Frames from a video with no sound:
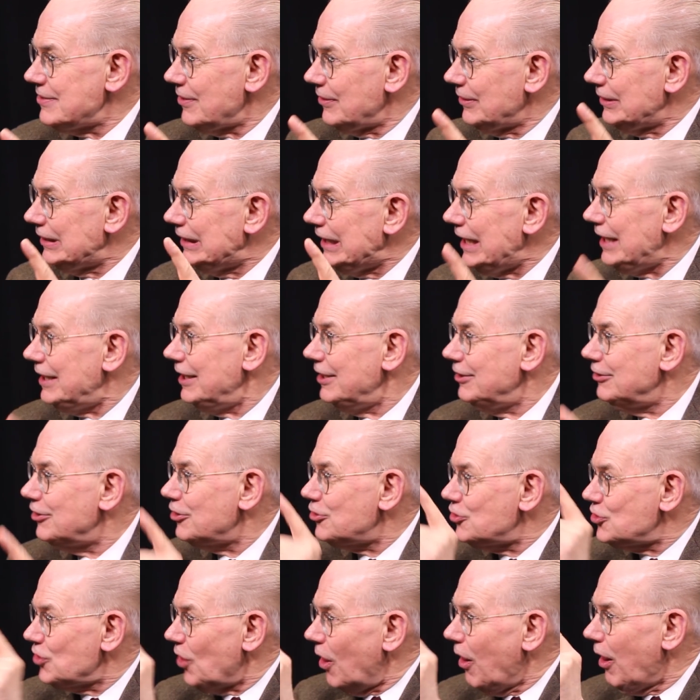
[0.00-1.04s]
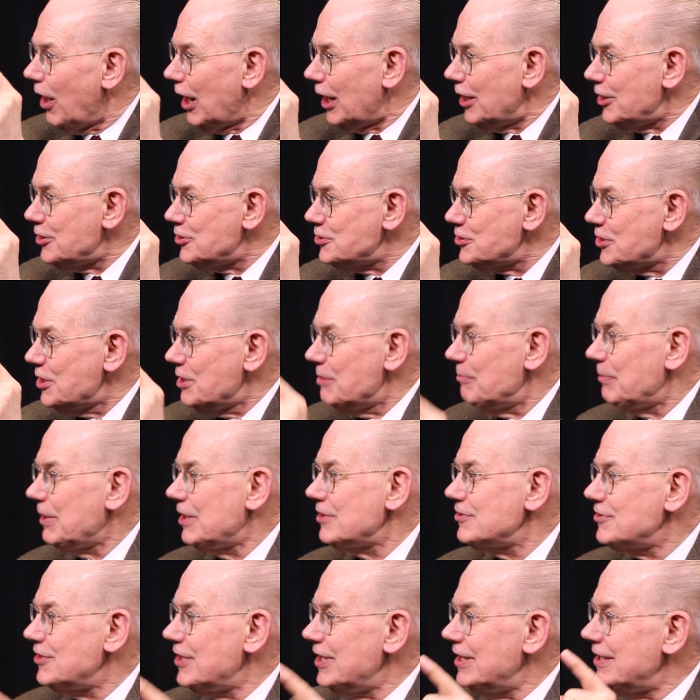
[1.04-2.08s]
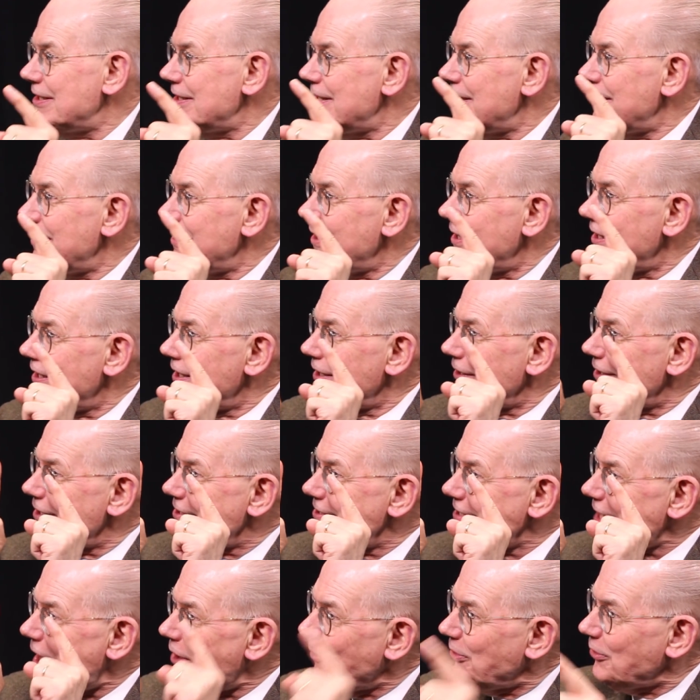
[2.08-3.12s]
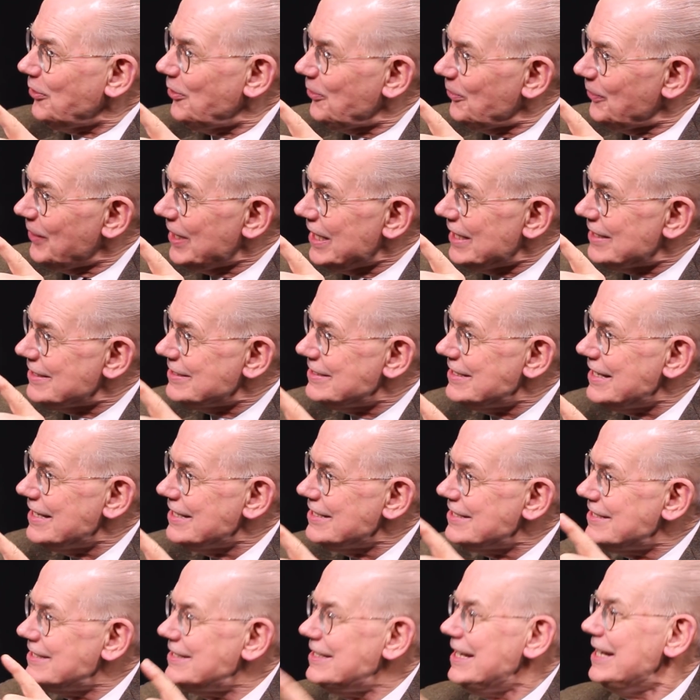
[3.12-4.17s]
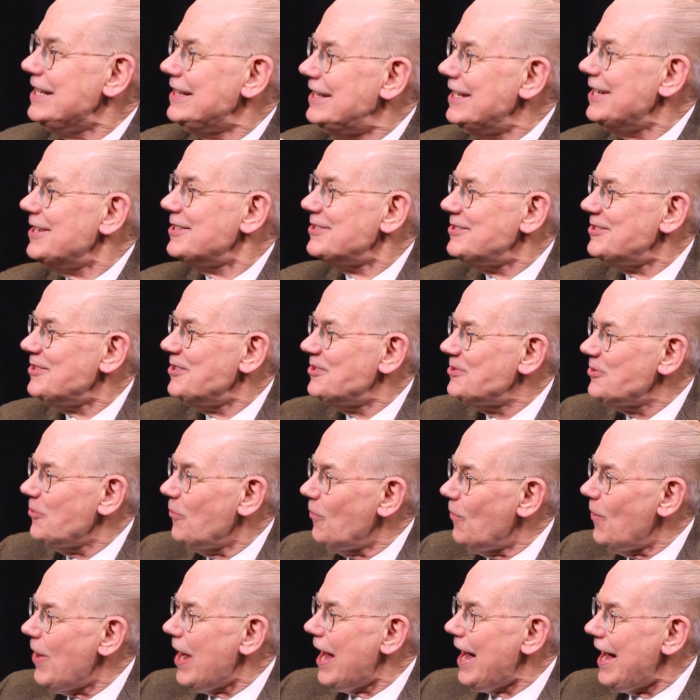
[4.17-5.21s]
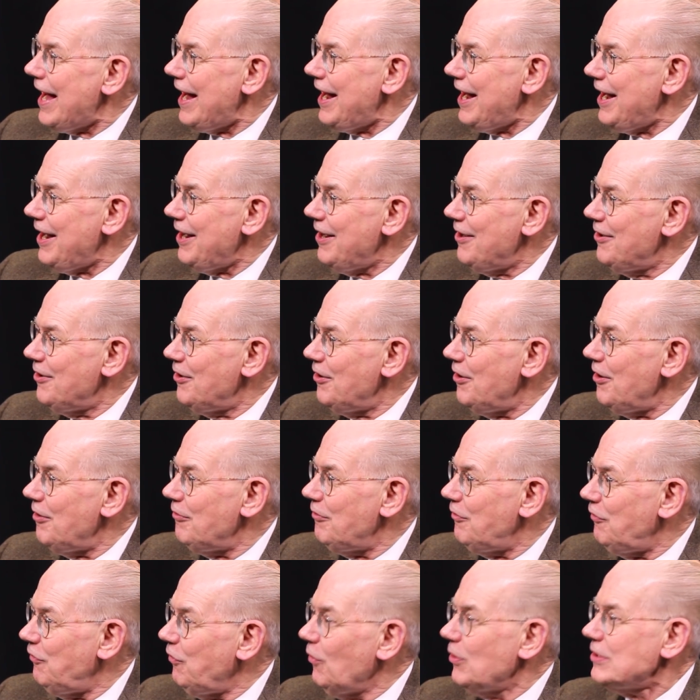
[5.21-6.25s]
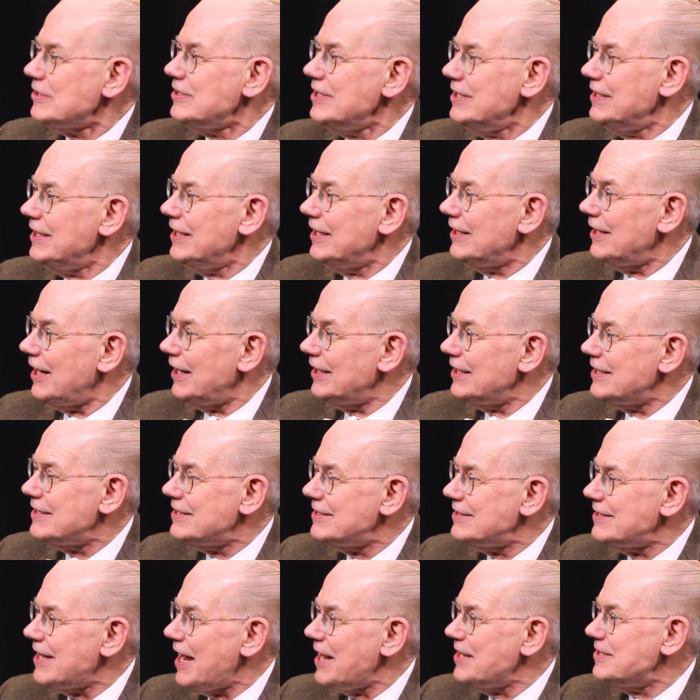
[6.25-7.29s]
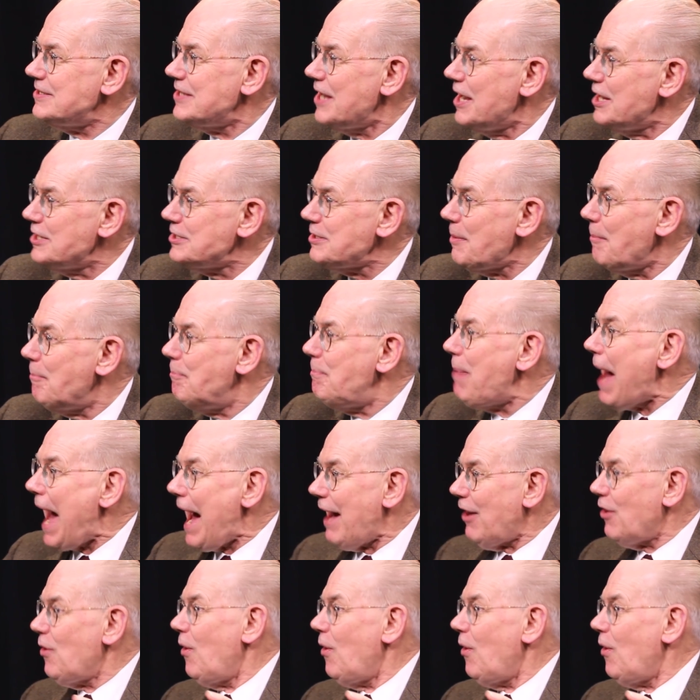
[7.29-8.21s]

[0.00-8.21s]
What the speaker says: are leading the charge because the South Koreans see this as a way of forcing the United States to back